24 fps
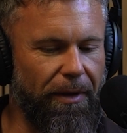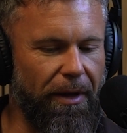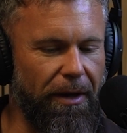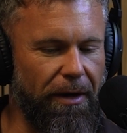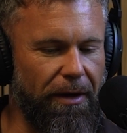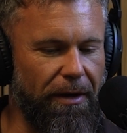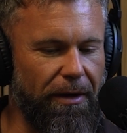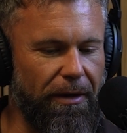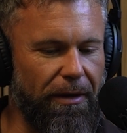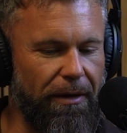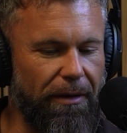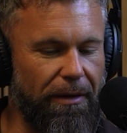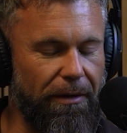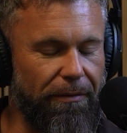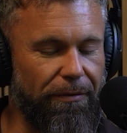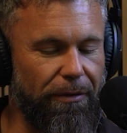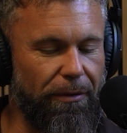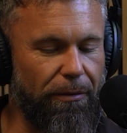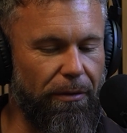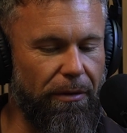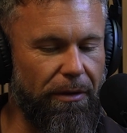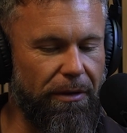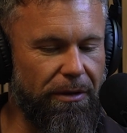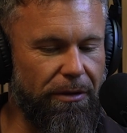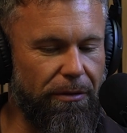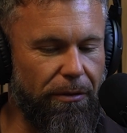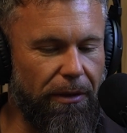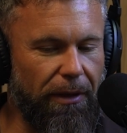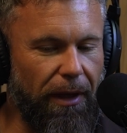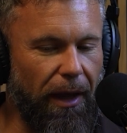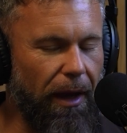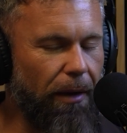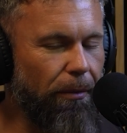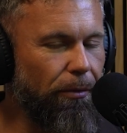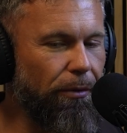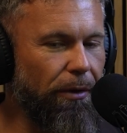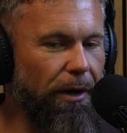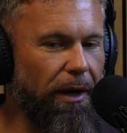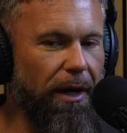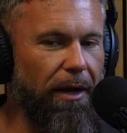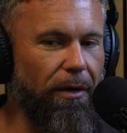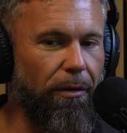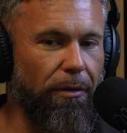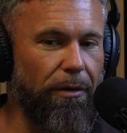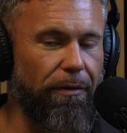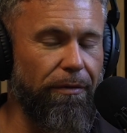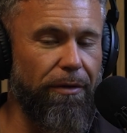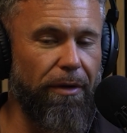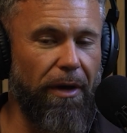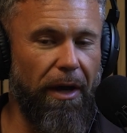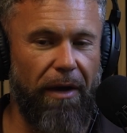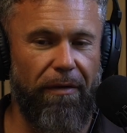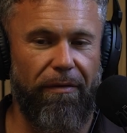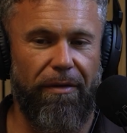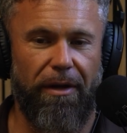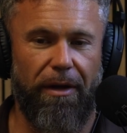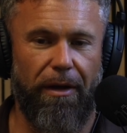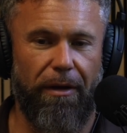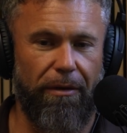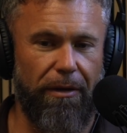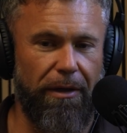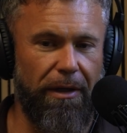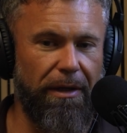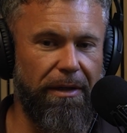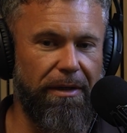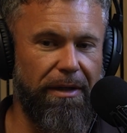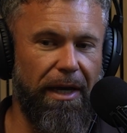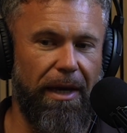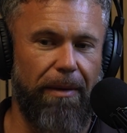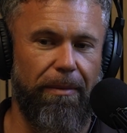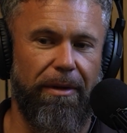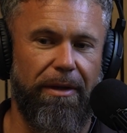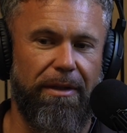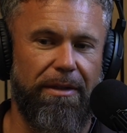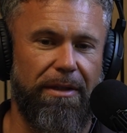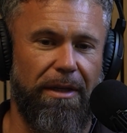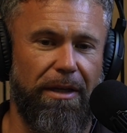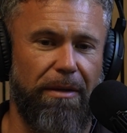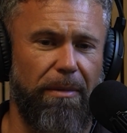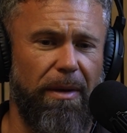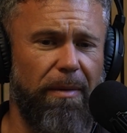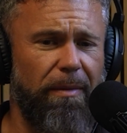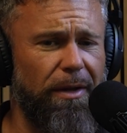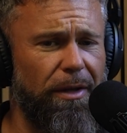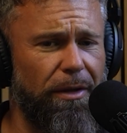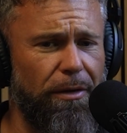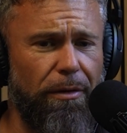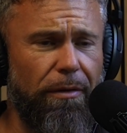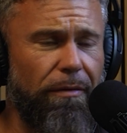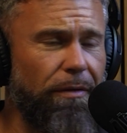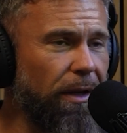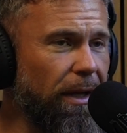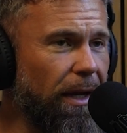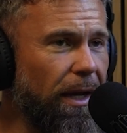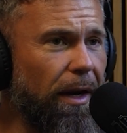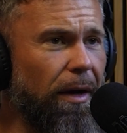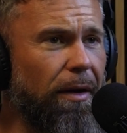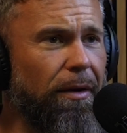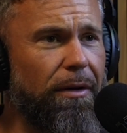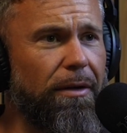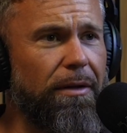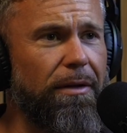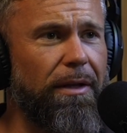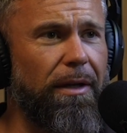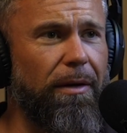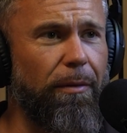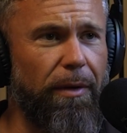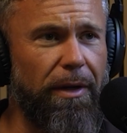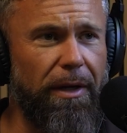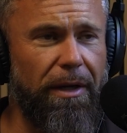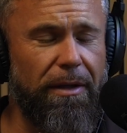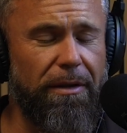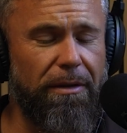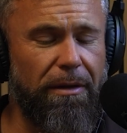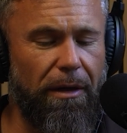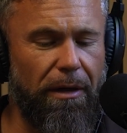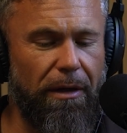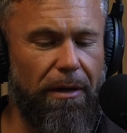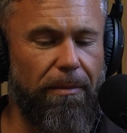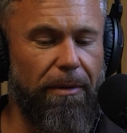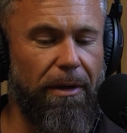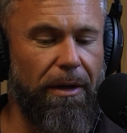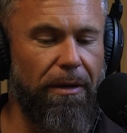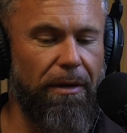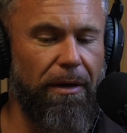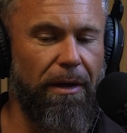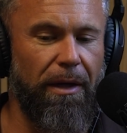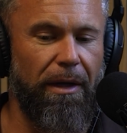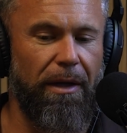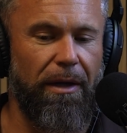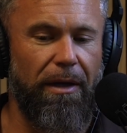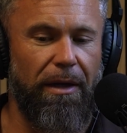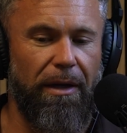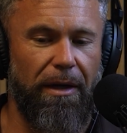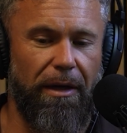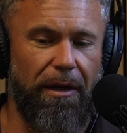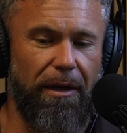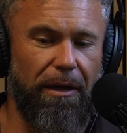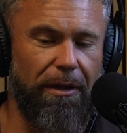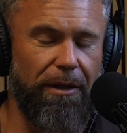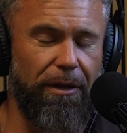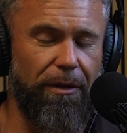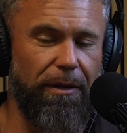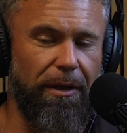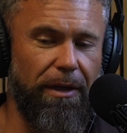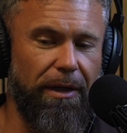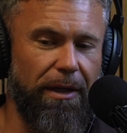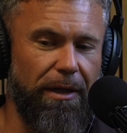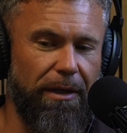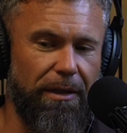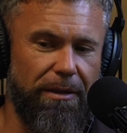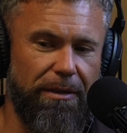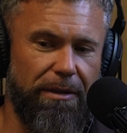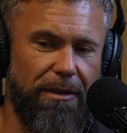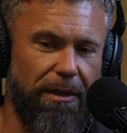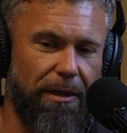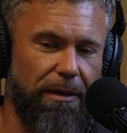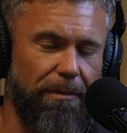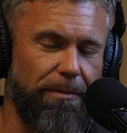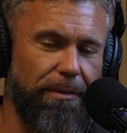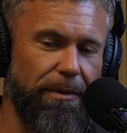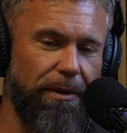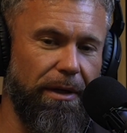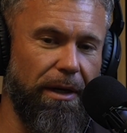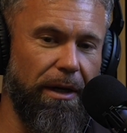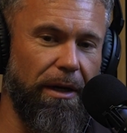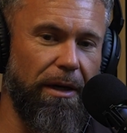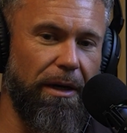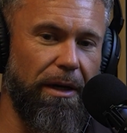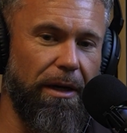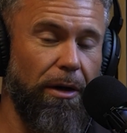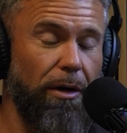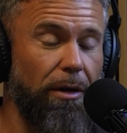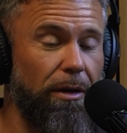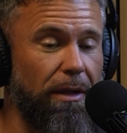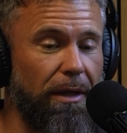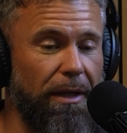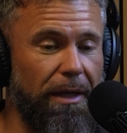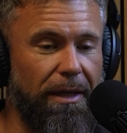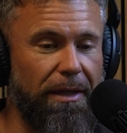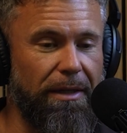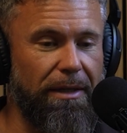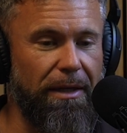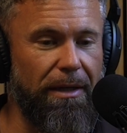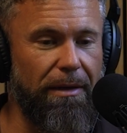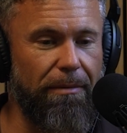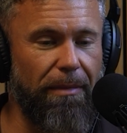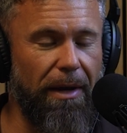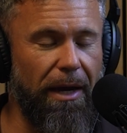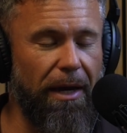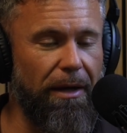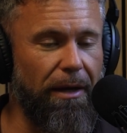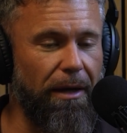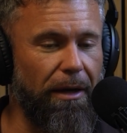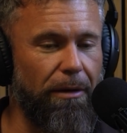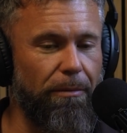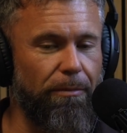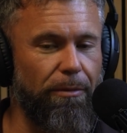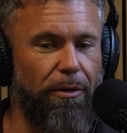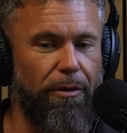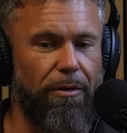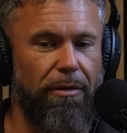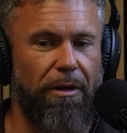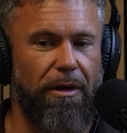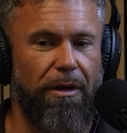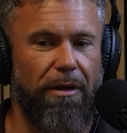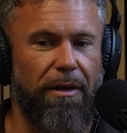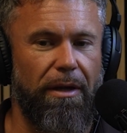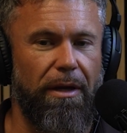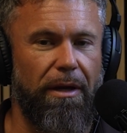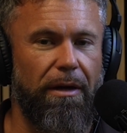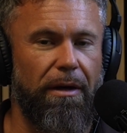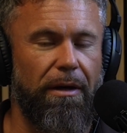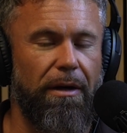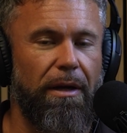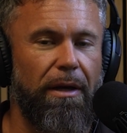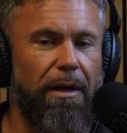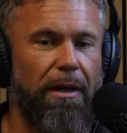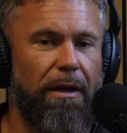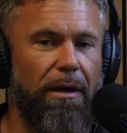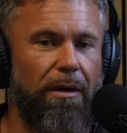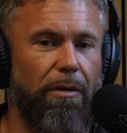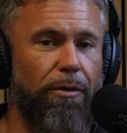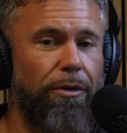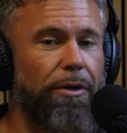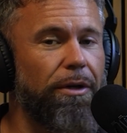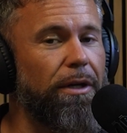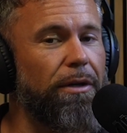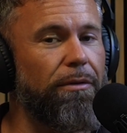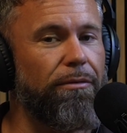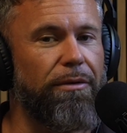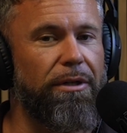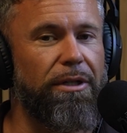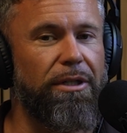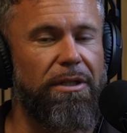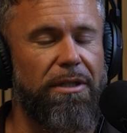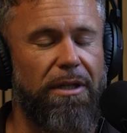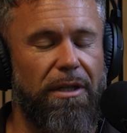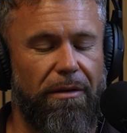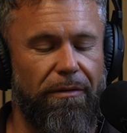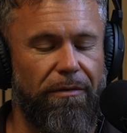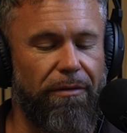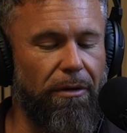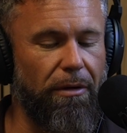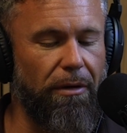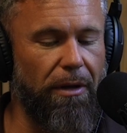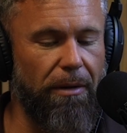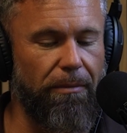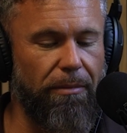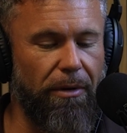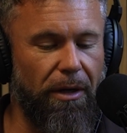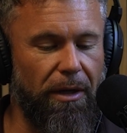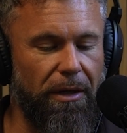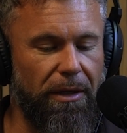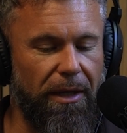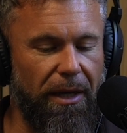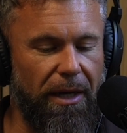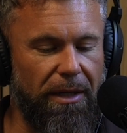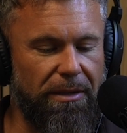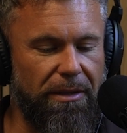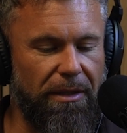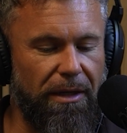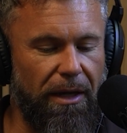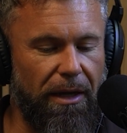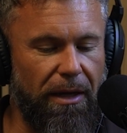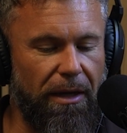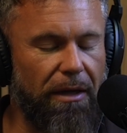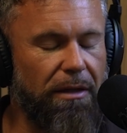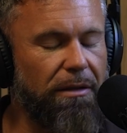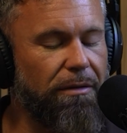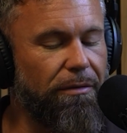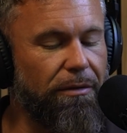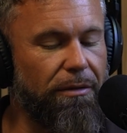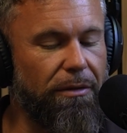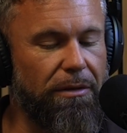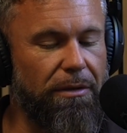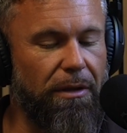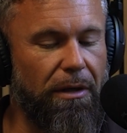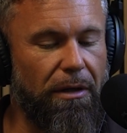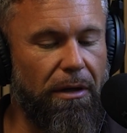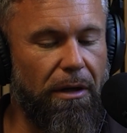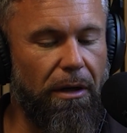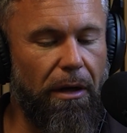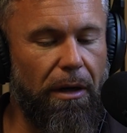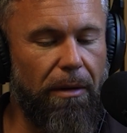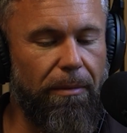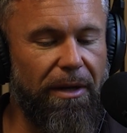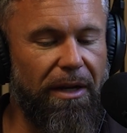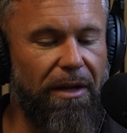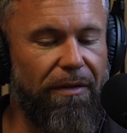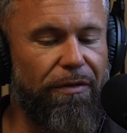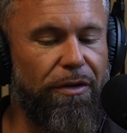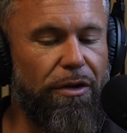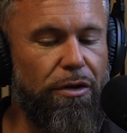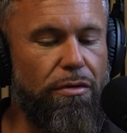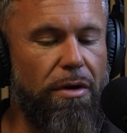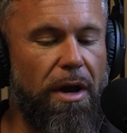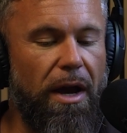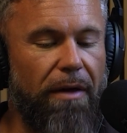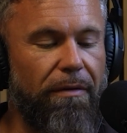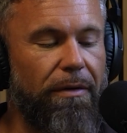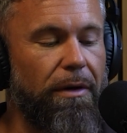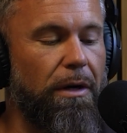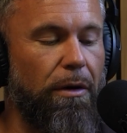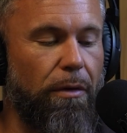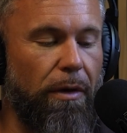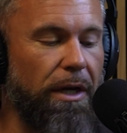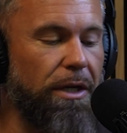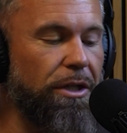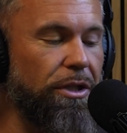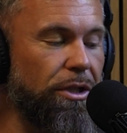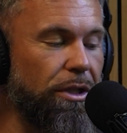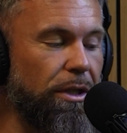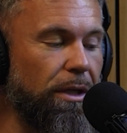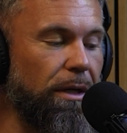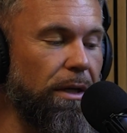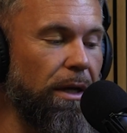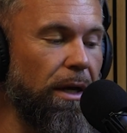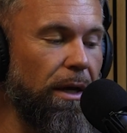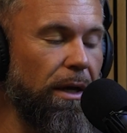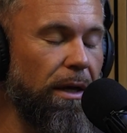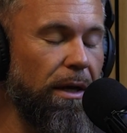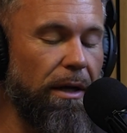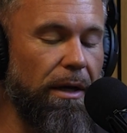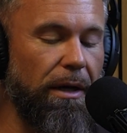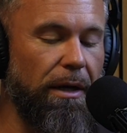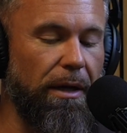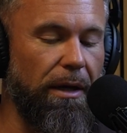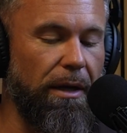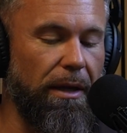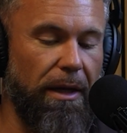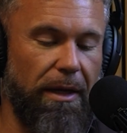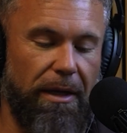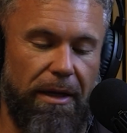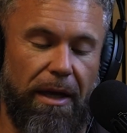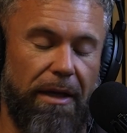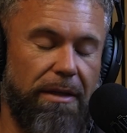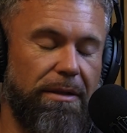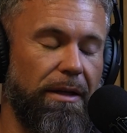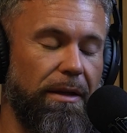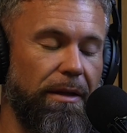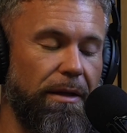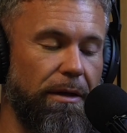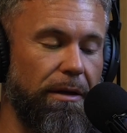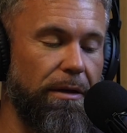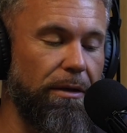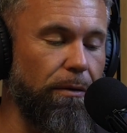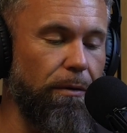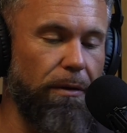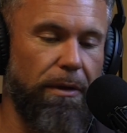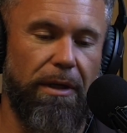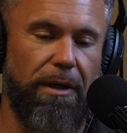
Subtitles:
And if you want us to elaborate, or if you have any other contaminants that maybe you've encountered that we didn't talk about, you can hit us up on LinkedIn. Matt and I are both on there. Or you can reach us at the Flowline podcast at aesfluids.com. And if you have a question that it has nothing to do